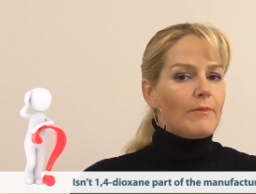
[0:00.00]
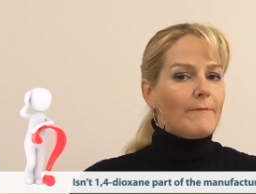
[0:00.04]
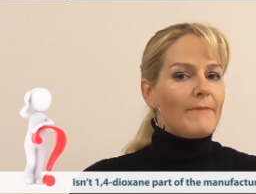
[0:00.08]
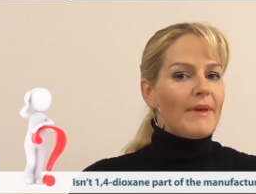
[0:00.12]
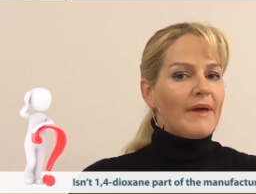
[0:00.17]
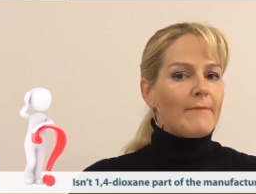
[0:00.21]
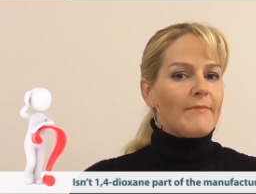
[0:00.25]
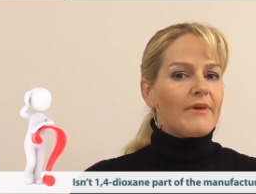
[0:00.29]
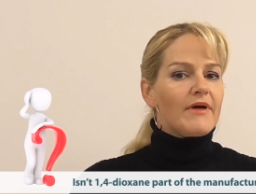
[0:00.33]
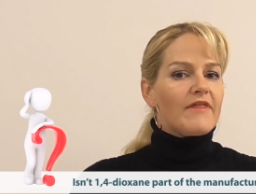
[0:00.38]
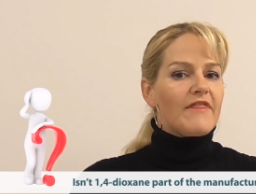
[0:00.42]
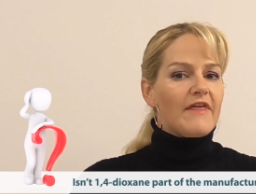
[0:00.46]

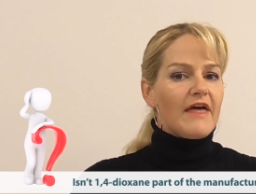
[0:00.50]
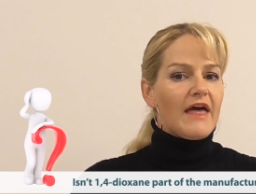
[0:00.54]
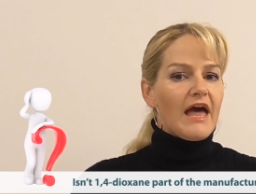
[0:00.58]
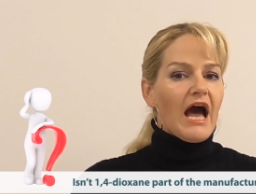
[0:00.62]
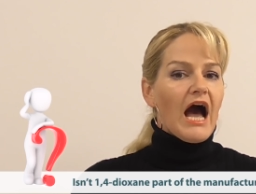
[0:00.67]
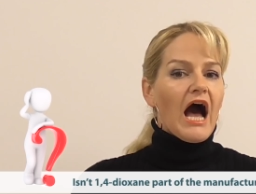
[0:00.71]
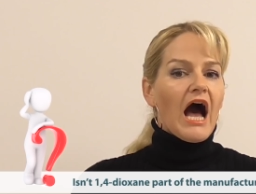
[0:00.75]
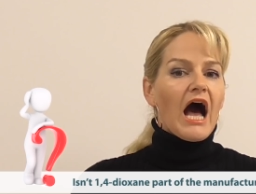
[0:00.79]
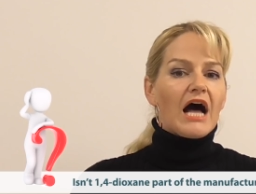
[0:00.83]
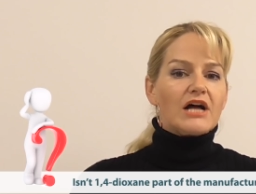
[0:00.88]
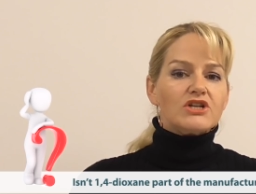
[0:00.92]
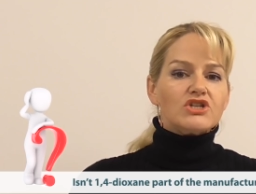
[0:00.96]
Remember,
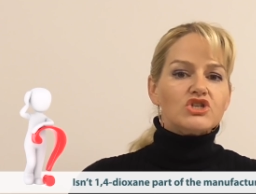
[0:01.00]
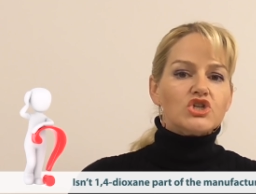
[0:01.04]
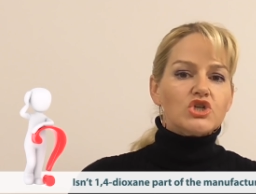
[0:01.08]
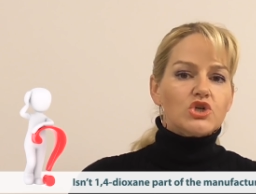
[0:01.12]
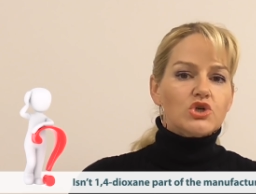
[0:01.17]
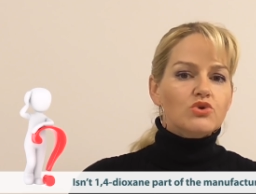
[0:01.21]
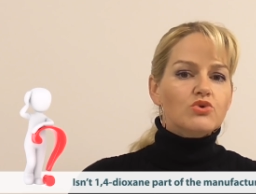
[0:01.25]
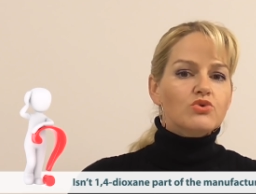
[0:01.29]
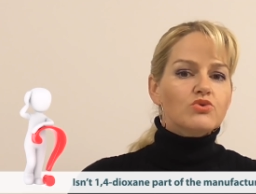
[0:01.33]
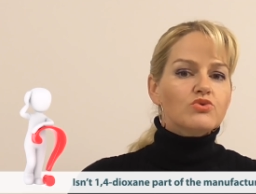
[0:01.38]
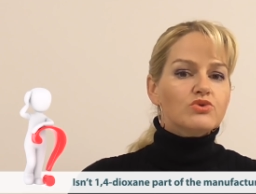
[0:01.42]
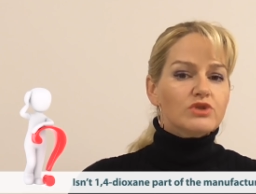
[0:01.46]
there are
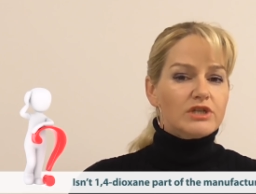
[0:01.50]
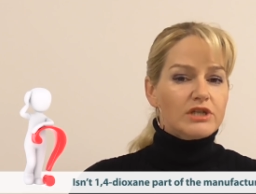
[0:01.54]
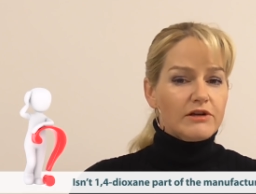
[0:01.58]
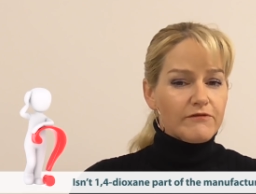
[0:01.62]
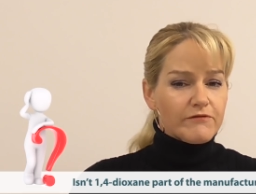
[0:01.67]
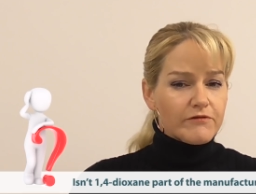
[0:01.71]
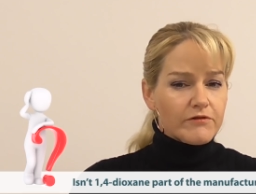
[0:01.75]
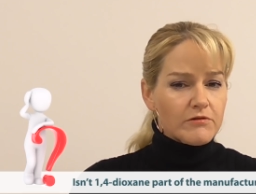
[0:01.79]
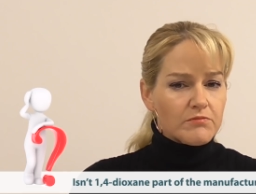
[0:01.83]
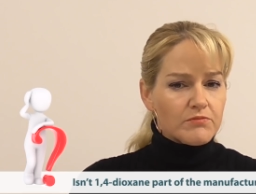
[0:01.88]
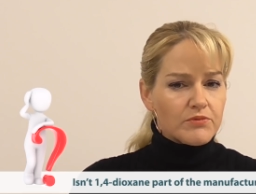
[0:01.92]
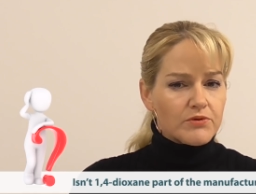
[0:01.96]
two
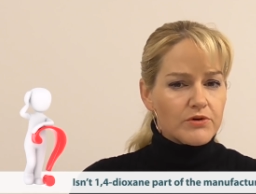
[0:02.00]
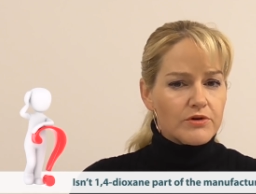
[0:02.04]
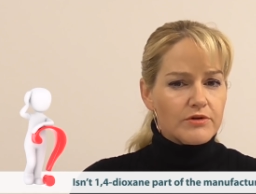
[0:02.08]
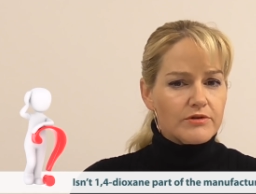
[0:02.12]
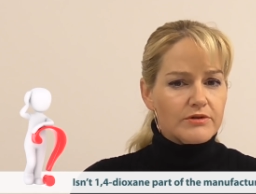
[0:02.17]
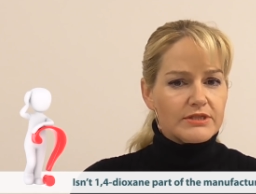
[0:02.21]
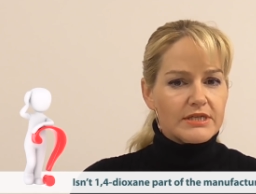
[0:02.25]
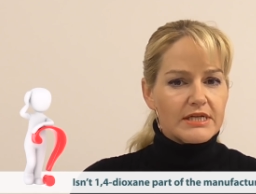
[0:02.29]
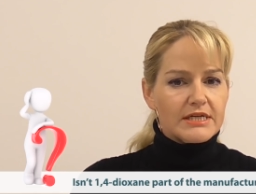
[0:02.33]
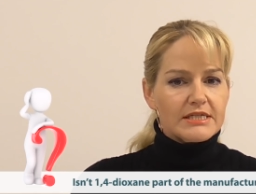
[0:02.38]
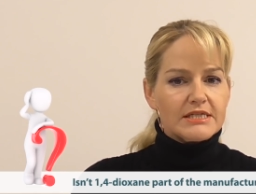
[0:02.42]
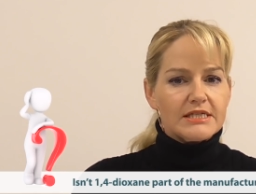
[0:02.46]
different
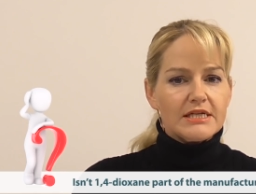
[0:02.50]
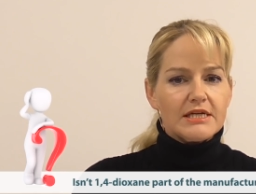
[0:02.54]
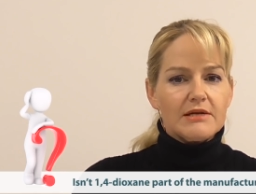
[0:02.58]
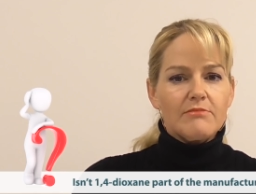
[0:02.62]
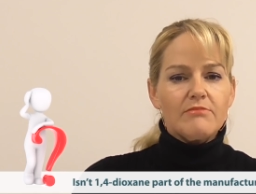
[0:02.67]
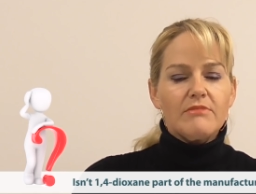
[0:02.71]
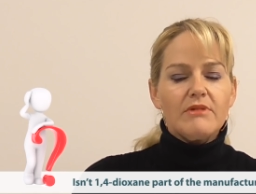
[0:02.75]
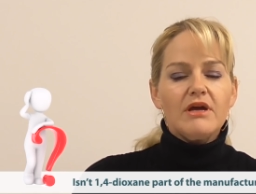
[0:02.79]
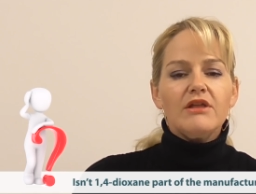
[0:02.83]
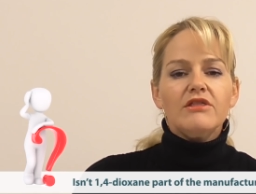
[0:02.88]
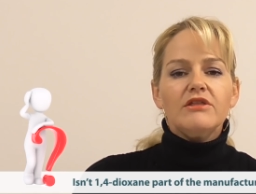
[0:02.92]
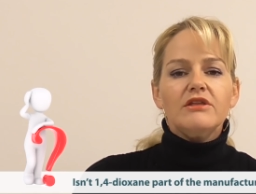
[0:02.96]

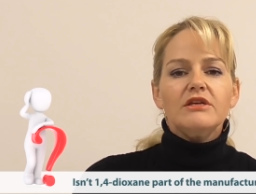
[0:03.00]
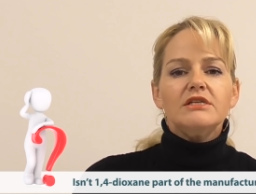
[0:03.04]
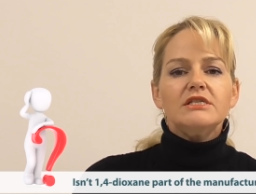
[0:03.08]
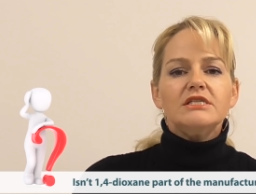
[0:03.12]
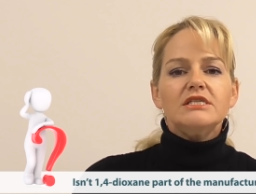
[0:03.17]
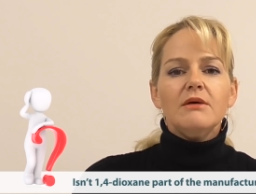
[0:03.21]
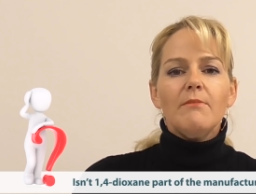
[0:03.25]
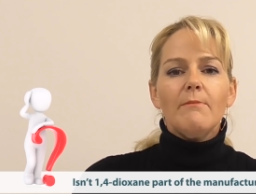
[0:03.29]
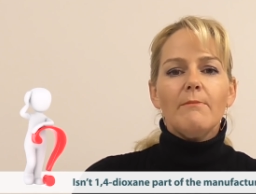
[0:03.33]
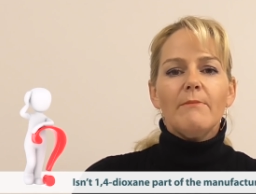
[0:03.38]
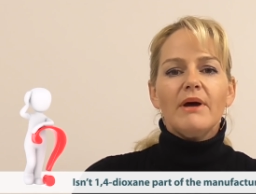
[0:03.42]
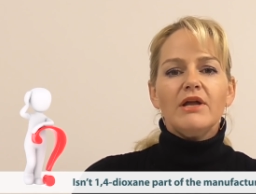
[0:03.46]
processing
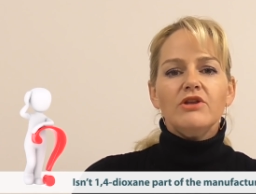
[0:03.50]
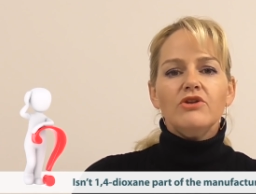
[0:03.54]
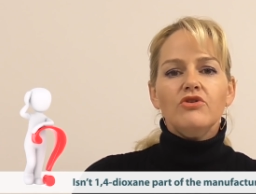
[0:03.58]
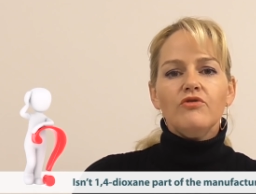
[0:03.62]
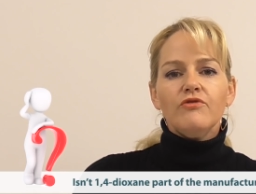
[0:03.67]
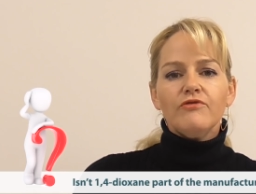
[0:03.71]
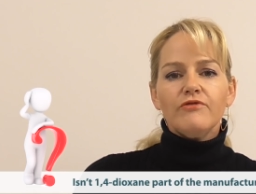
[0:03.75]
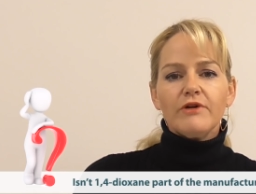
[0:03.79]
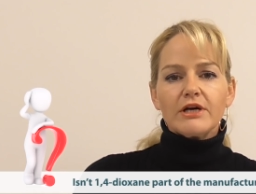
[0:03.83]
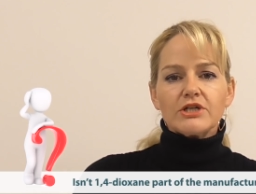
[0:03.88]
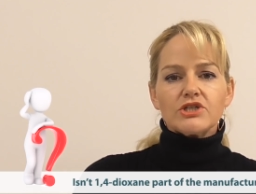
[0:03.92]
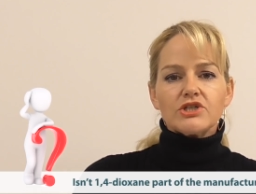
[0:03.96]
methods that
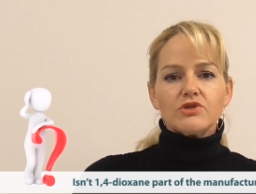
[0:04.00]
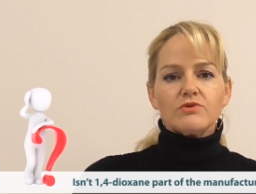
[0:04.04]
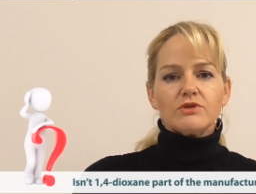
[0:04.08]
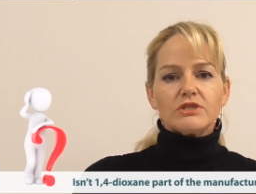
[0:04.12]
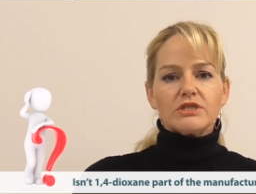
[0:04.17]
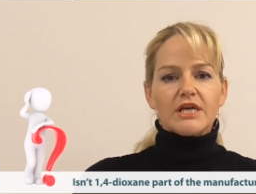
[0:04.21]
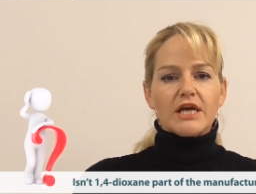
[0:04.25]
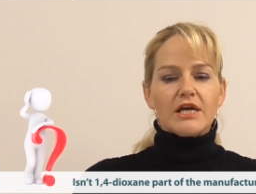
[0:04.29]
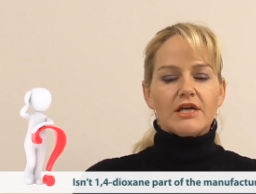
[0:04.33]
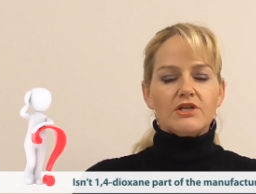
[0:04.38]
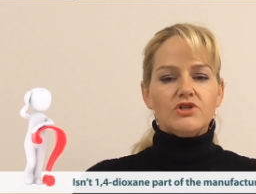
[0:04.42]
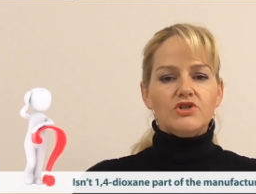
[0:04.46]

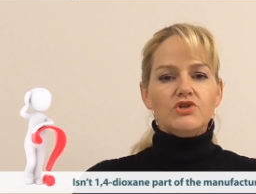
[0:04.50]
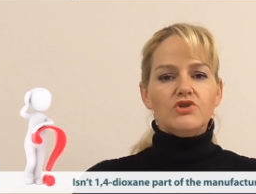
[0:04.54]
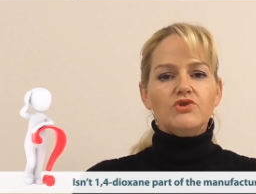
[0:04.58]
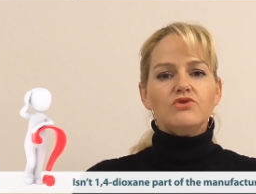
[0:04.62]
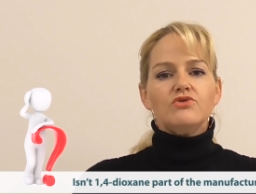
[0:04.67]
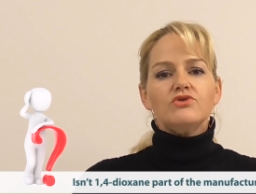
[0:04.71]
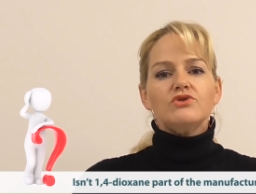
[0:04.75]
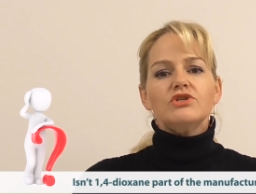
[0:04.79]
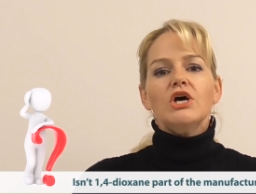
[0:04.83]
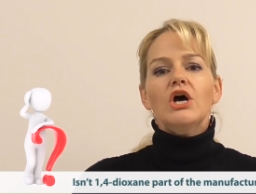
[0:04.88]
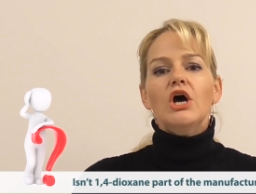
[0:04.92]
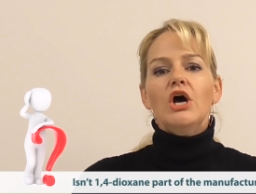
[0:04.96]
manufacturers can
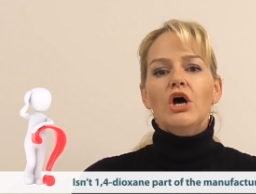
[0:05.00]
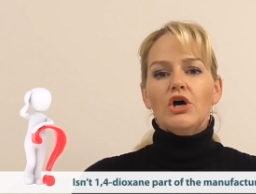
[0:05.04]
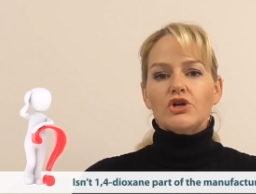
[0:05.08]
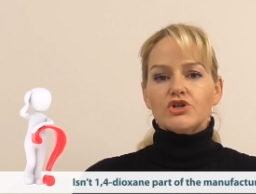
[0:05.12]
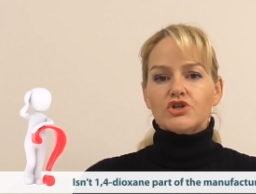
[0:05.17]
use